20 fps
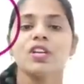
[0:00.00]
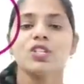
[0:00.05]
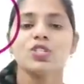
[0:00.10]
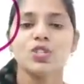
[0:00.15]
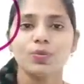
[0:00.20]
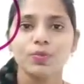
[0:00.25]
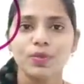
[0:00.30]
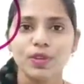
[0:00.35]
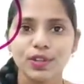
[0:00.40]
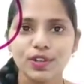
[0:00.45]

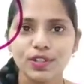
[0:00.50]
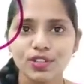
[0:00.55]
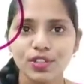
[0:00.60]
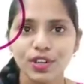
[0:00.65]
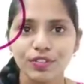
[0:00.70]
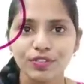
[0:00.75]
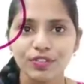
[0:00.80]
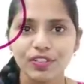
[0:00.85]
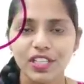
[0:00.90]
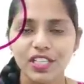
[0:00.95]
so because
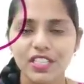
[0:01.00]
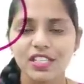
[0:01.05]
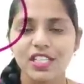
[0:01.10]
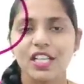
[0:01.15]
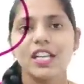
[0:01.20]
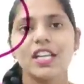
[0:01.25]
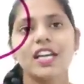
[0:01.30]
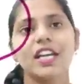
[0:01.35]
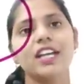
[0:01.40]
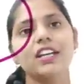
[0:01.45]
of this
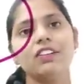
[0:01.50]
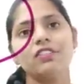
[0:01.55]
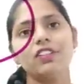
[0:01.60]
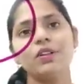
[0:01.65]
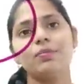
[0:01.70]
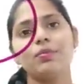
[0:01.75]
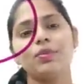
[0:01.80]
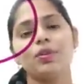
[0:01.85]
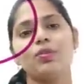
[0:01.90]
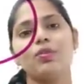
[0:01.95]
it
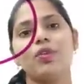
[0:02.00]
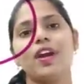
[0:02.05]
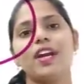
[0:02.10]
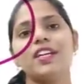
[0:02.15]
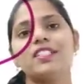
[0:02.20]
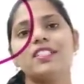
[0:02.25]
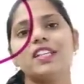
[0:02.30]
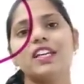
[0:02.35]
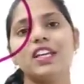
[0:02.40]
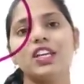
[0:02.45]
will
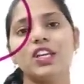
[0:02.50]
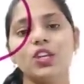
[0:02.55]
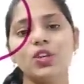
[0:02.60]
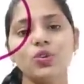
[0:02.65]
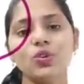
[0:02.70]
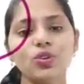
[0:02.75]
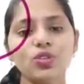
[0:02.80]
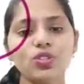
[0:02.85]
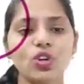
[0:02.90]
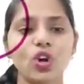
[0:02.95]
provides a
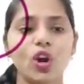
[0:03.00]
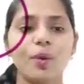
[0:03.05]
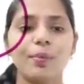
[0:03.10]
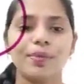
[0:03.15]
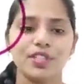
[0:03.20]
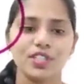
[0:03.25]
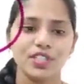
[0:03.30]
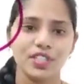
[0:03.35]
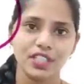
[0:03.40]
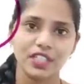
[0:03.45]
huge
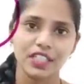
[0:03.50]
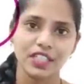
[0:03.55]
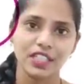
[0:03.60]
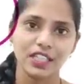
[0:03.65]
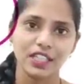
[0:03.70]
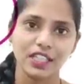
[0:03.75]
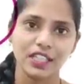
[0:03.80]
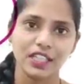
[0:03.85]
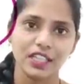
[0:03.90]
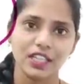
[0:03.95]

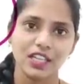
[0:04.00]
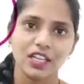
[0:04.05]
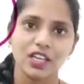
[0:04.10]
opportunity